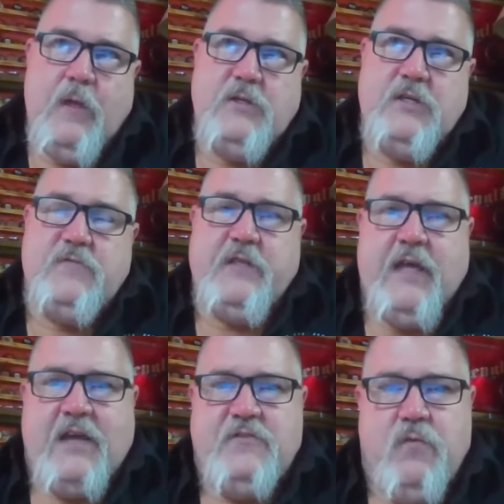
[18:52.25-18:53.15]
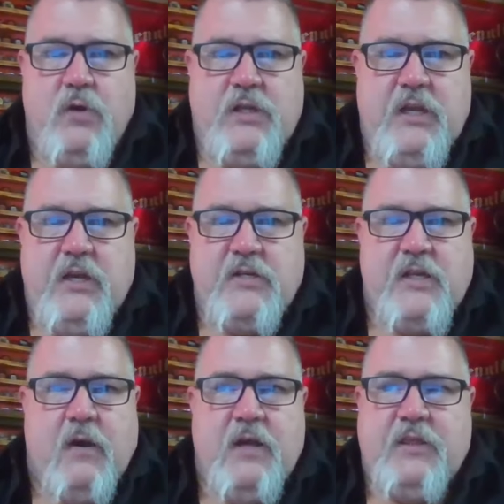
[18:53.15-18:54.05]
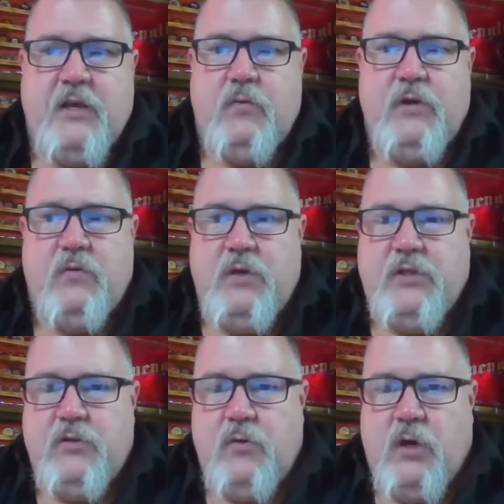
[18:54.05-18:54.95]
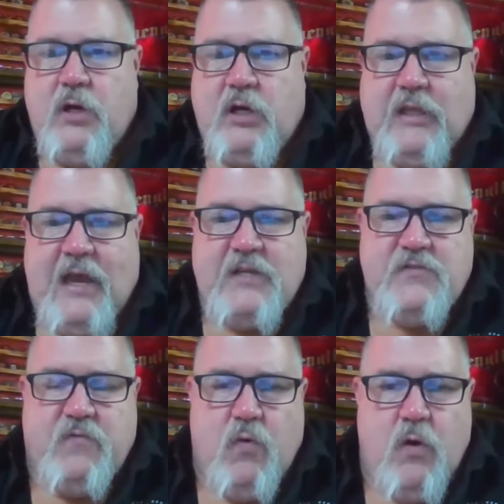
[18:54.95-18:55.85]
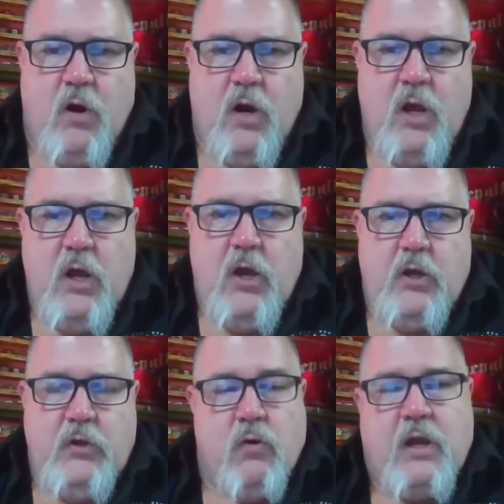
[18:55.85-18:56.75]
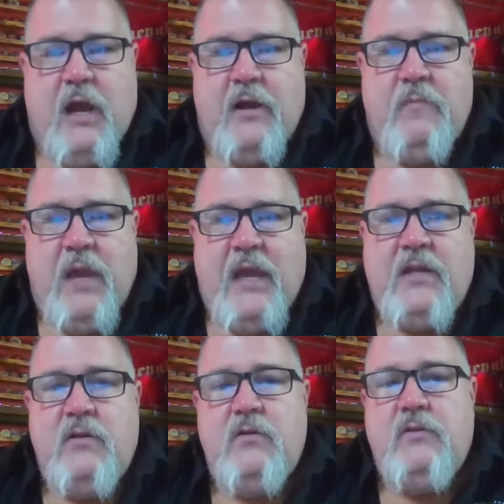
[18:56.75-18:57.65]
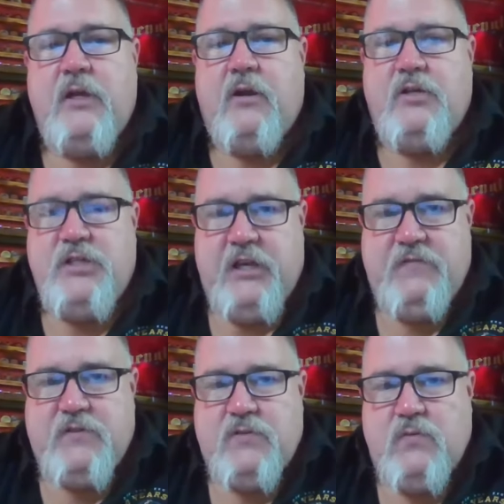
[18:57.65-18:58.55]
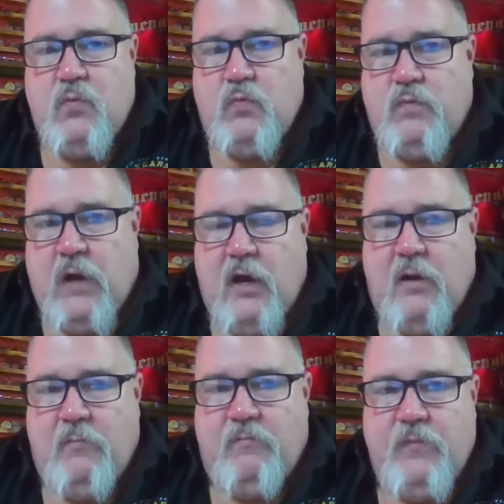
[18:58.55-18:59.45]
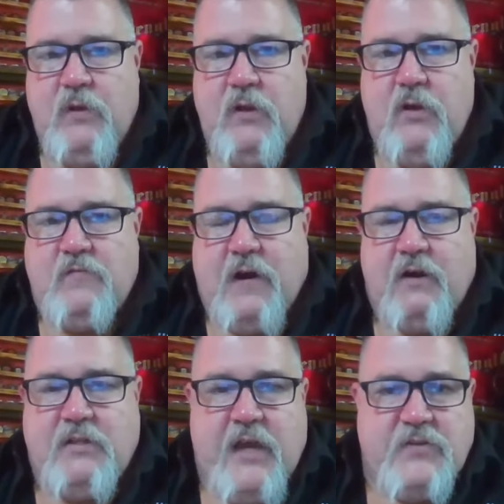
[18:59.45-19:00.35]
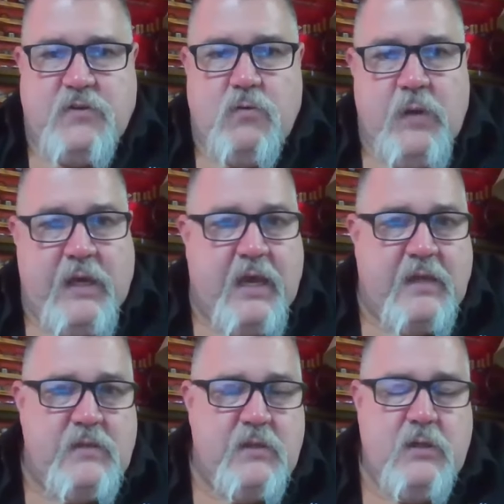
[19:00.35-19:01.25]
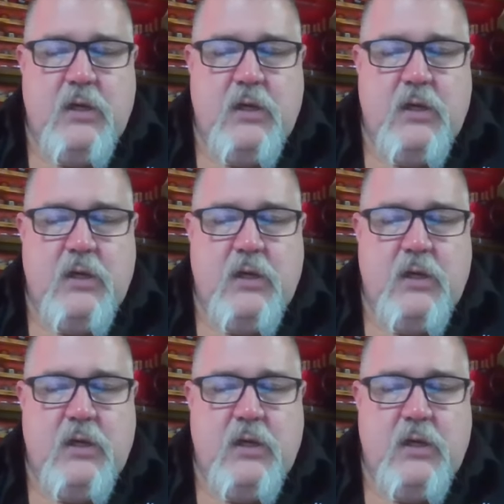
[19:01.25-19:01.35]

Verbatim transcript: Geez, for the last 14 years now, I think we we do a class for York County, Maine. Their Chiefs um, Fire Attack School weekend.